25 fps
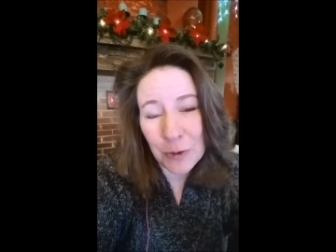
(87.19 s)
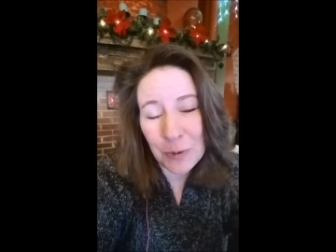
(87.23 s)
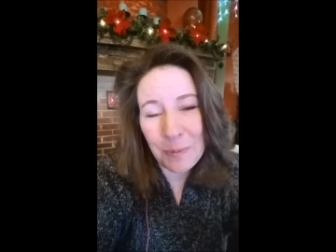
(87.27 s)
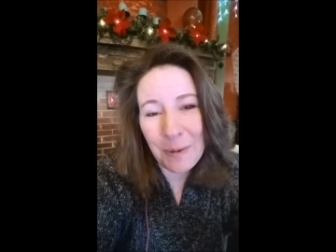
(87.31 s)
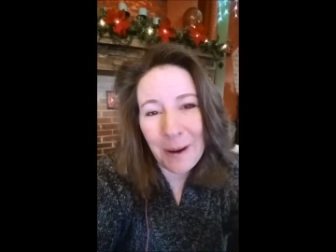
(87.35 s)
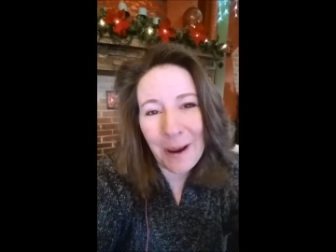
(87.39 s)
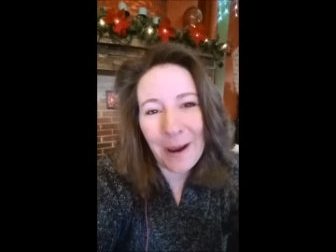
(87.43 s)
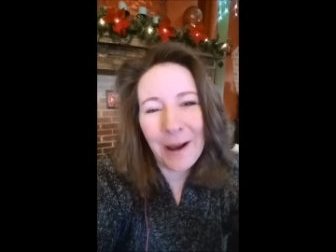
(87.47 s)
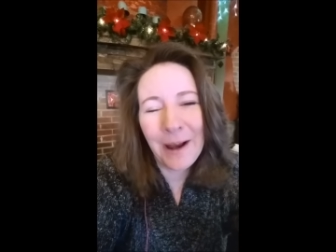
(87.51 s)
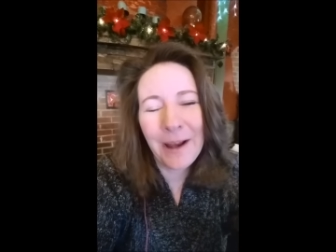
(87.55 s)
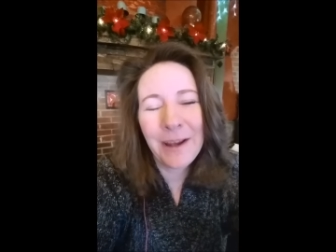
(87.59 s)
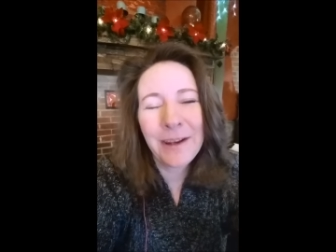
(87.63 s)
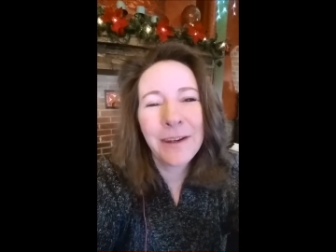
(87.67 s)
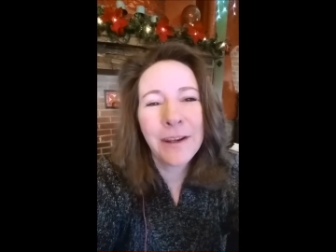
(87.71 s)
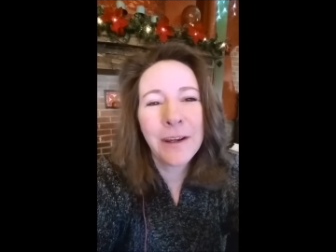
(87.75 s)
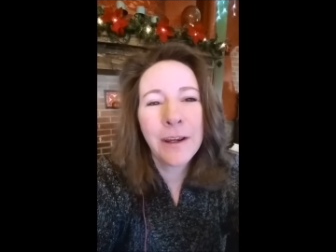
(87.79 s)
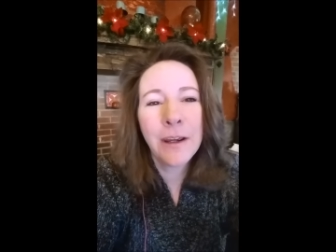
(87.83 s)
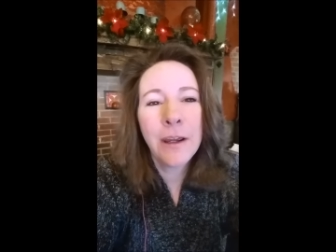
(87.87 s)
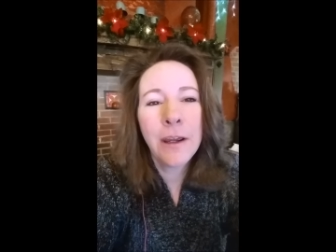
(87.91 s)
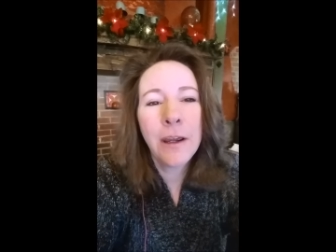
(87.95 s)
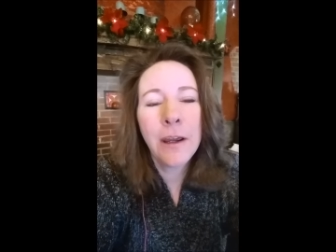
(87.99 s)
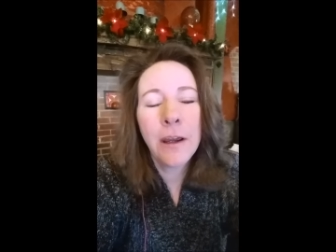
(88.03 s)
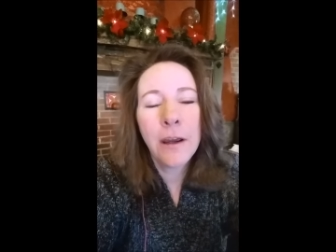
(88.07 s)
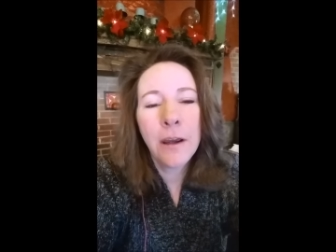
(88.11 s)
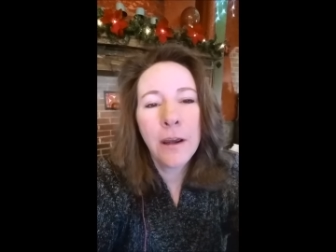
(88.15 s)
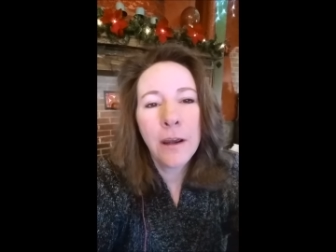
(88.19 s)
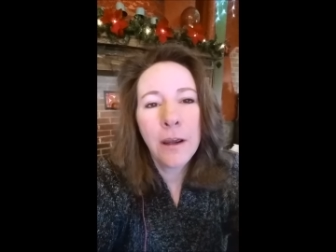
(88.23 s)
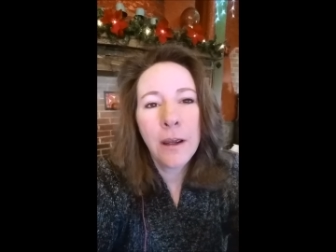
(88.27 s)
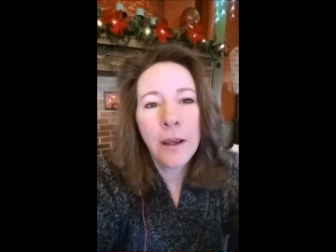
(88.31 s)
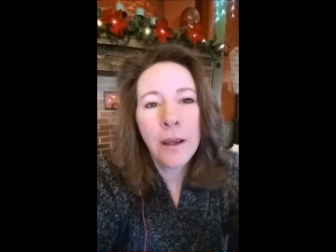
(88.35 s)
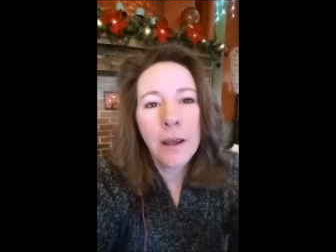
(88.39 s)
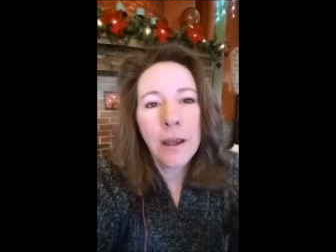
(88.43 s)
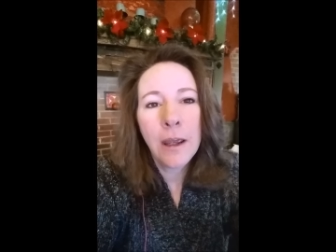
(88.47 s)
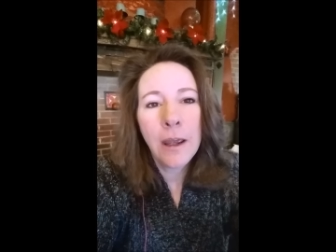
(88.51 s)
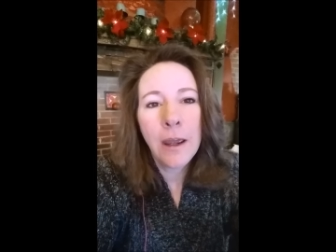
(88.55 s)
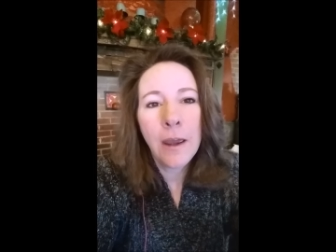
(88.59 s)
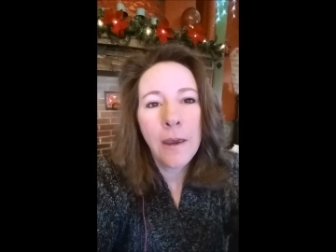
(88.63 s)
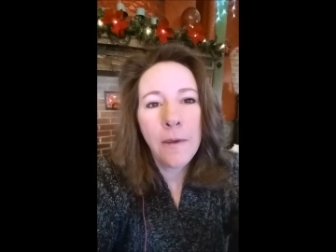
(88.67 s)
bad
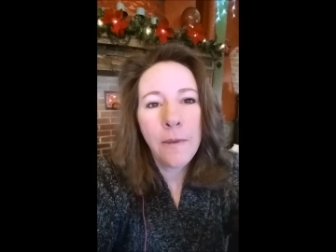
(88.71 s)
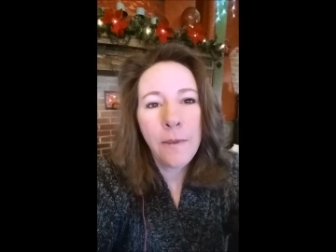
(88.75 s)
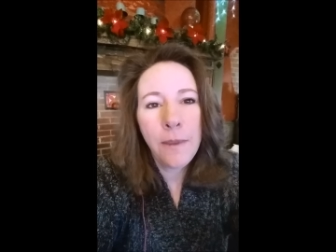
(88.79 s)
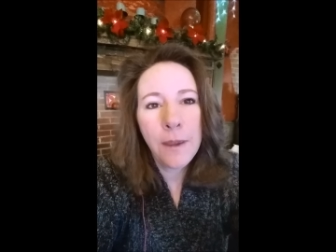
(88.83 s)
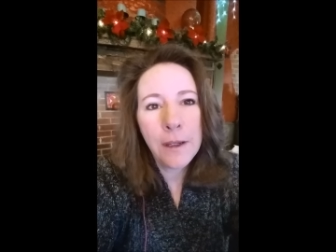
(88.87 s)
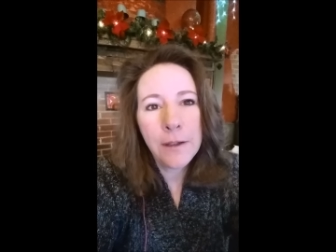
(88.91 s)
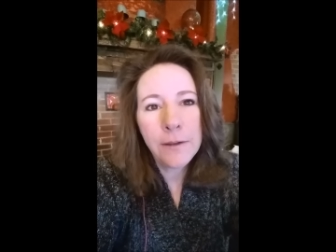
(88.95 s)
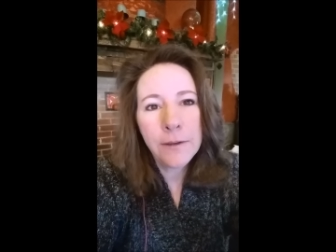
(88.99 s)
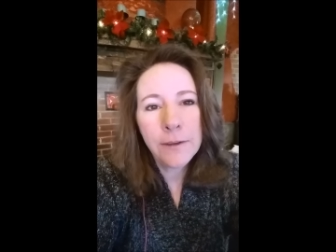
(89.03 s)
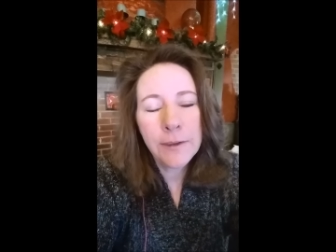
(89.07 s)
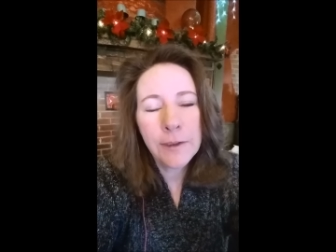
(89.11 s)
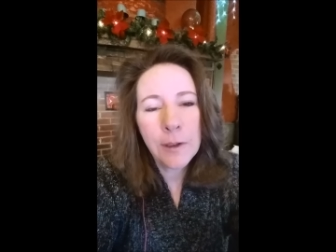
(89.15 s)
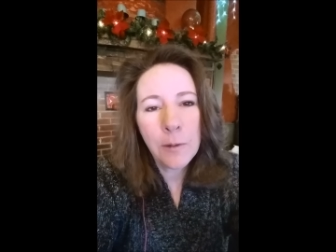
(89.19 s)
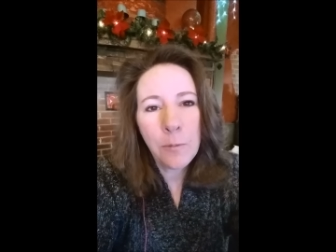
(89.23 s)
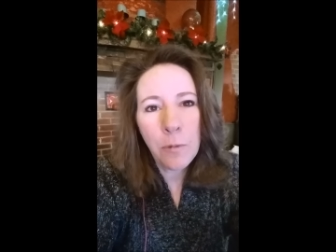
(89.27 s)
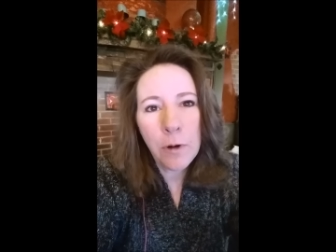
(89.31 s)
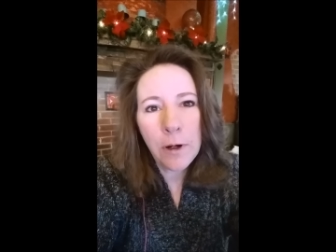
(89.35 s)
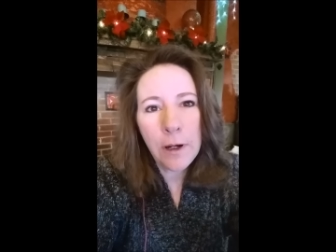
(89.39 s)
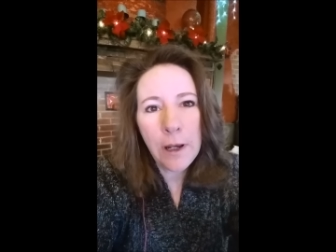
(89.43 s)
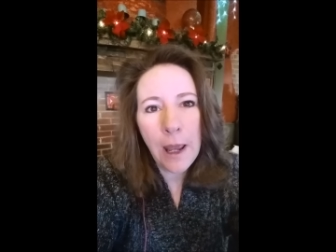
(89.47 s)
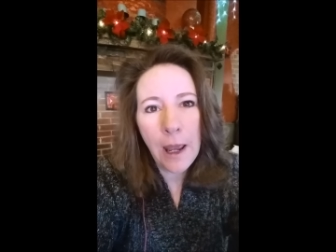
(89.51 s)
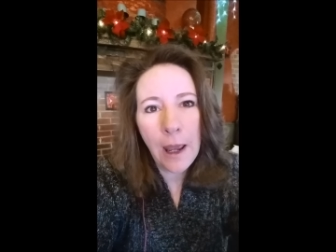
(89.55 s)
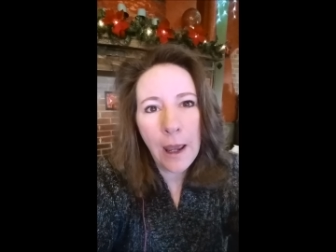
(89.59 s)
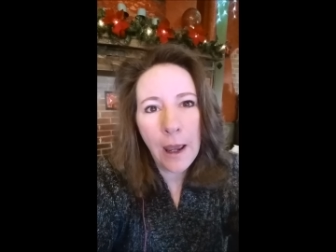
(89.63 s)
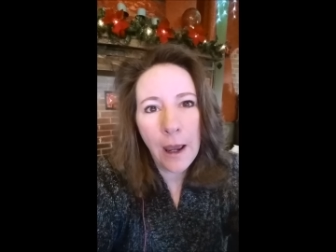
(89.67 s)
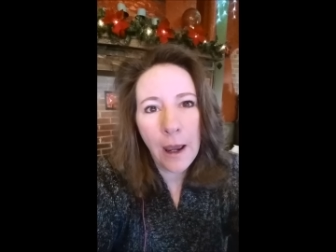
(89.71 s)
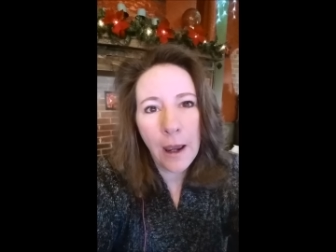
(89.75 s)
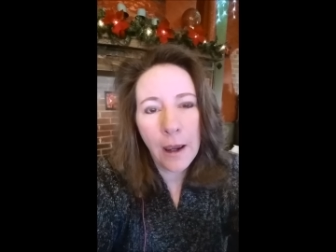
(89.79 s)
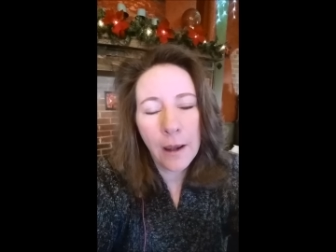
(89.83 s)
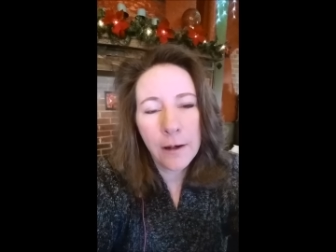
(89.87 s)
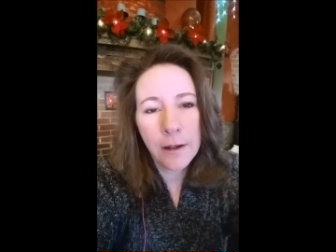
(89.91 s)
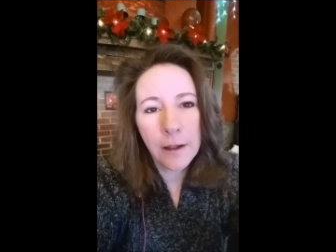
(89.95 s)
then someone had